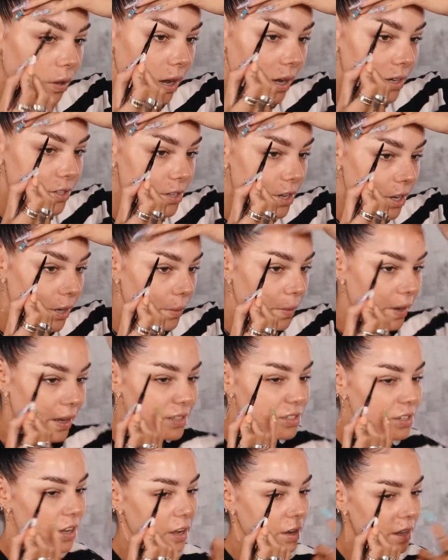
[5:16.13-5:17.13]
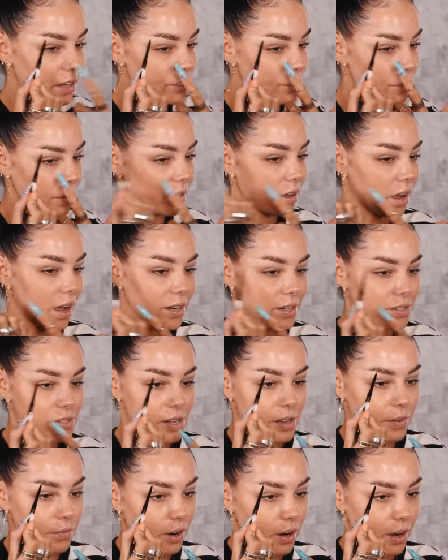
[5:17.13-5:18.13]
that I do is, I guess you can kind of
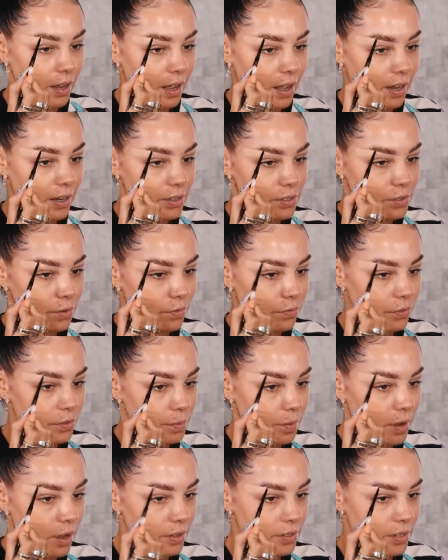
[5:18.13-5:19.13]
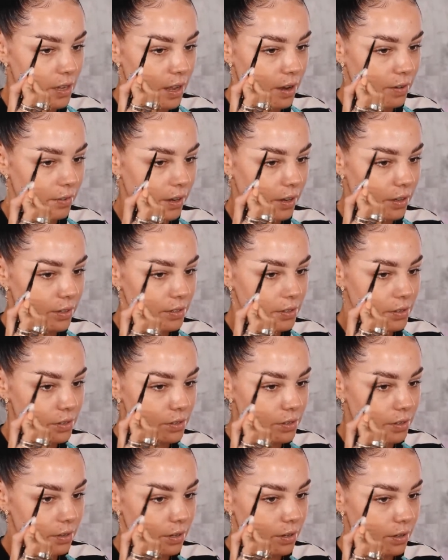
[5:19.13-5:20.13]
see, right, any sort of sparse
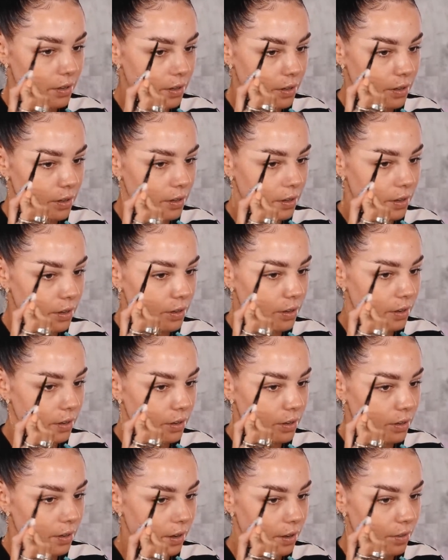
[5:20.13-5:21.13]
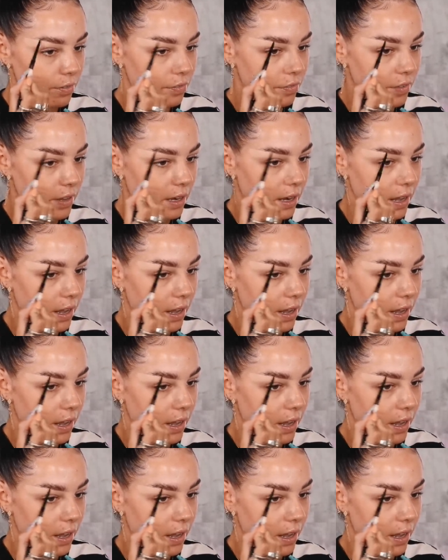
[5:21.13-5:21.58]
areas I fill